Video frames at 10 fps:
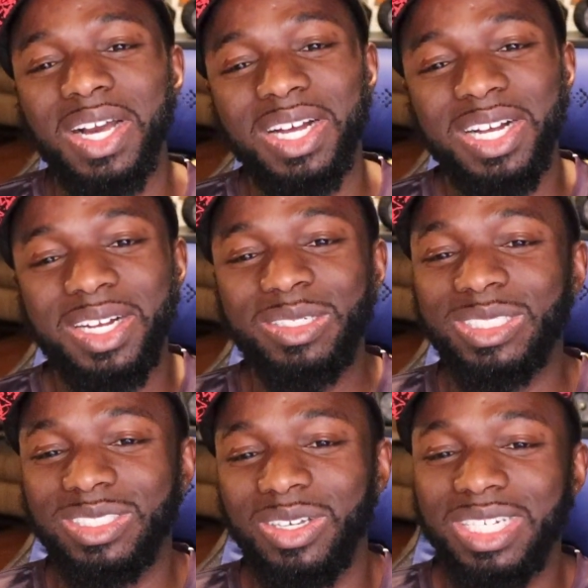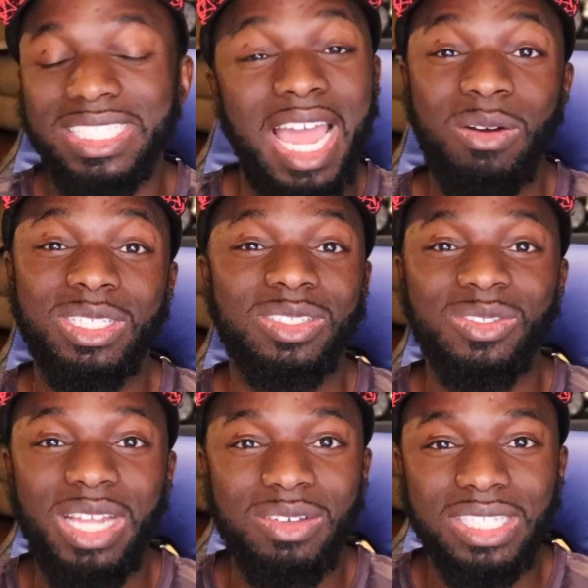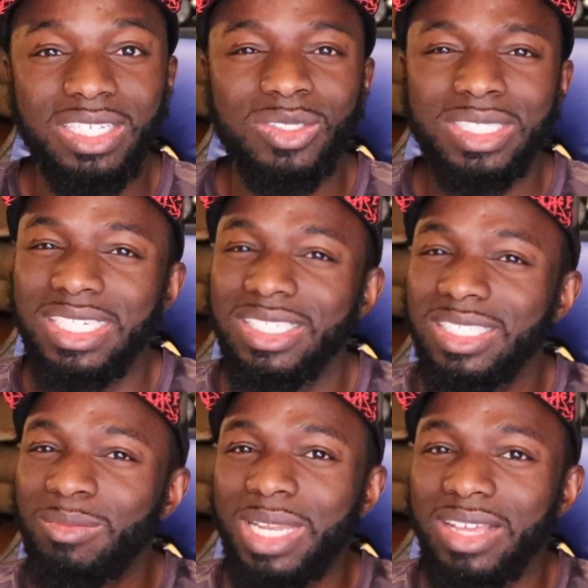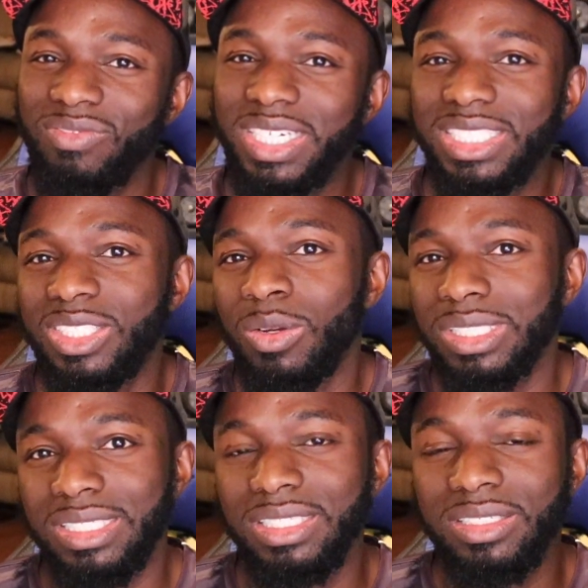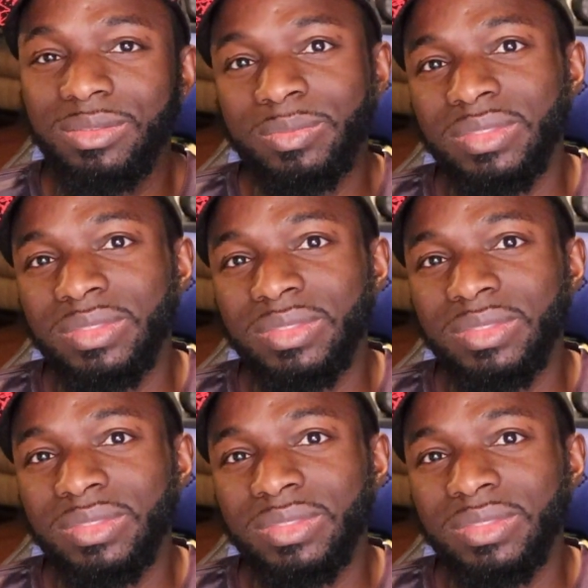So that was interesting. There's some like funny jokes in here.